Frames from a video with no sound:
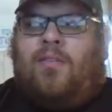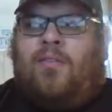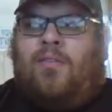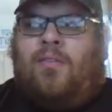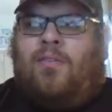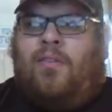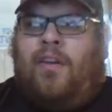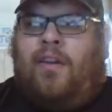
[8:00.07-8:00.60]

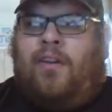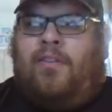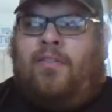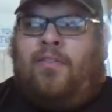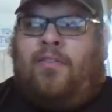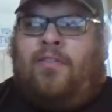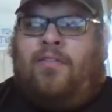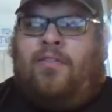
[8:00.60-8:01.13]
Google
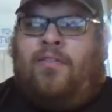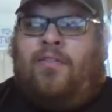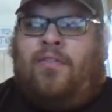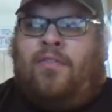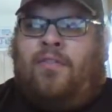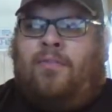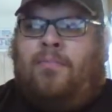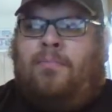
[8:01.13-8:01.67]
Android stuff
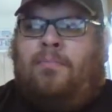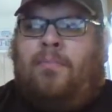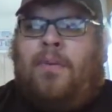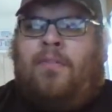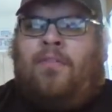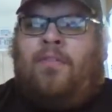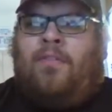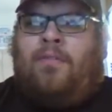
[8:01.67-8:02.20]
is
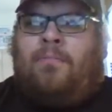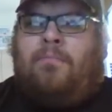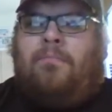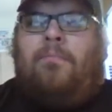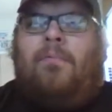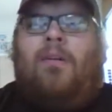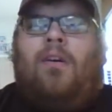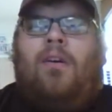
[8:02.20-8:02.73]
basically
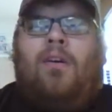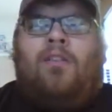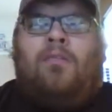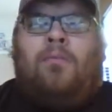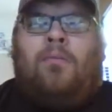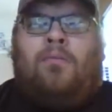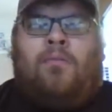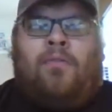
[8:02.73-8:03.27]

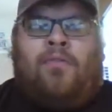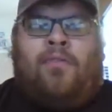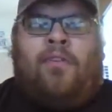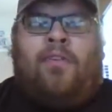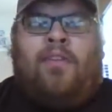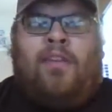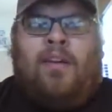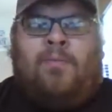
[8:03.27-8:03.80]
supposed to be
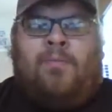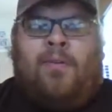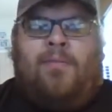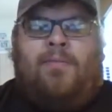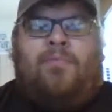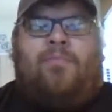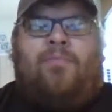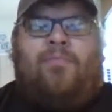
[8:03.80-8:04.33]
free in that,
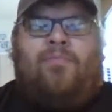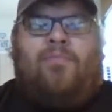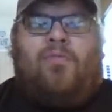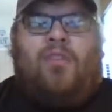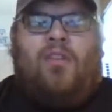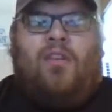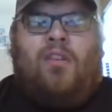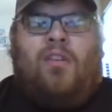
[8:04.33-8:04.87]
but
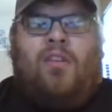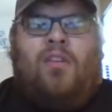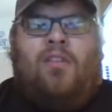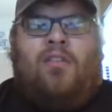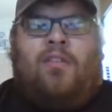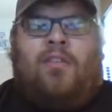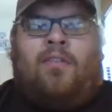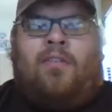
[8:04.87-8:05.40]

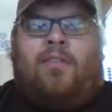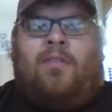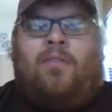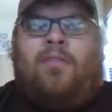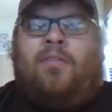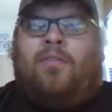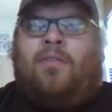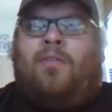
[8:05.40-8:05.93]
it's like you go
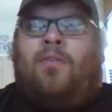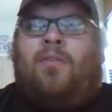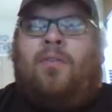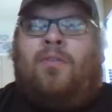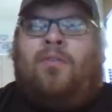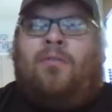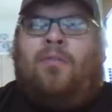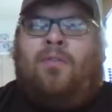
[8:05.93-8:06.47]
to the
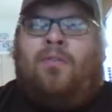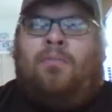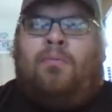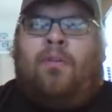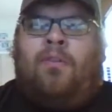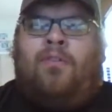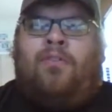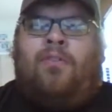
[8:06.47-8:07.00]
Google or the
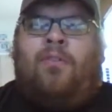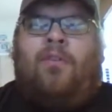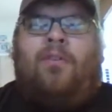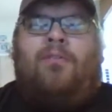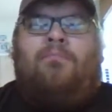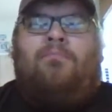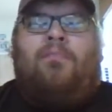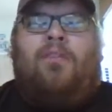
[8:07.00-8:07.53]
Play Store,